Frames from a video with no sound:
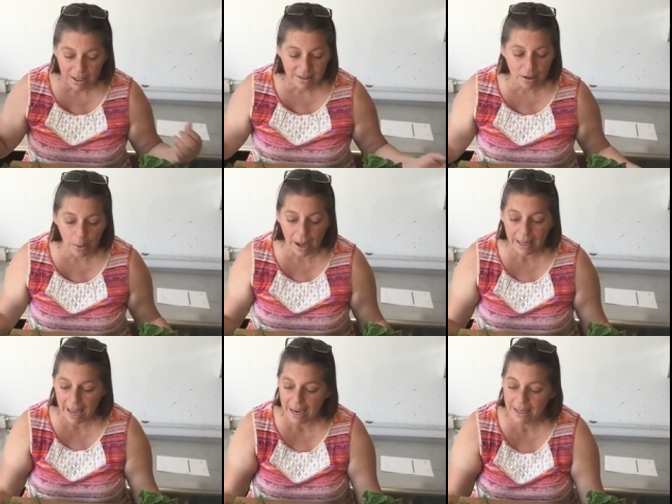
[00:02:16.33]
So
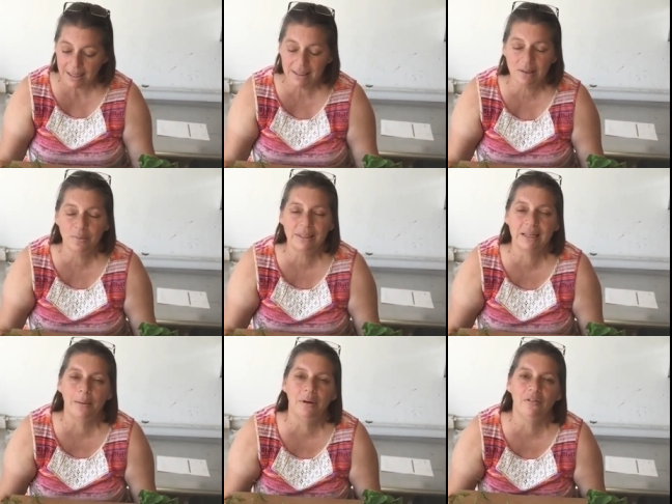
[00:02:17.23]
again, this is what's
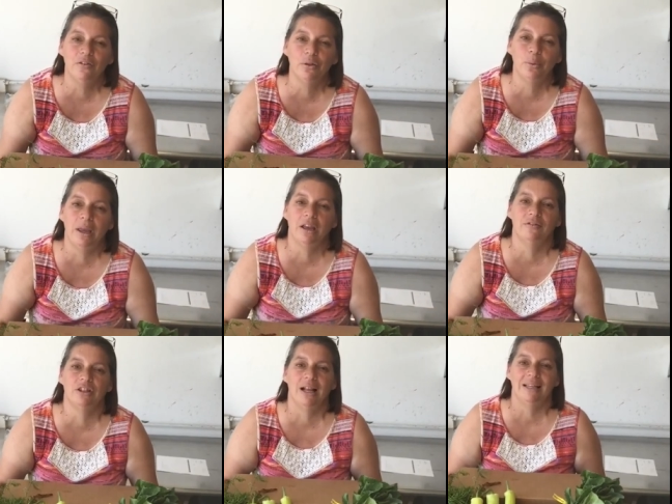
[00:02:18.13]
coming for the week of
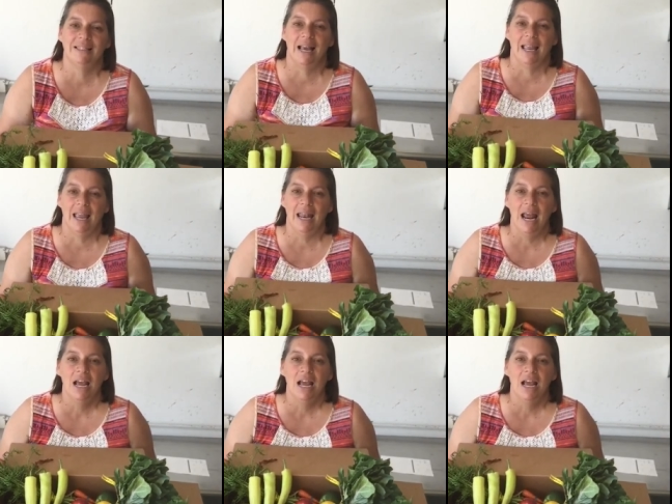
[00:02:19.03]
July 2nd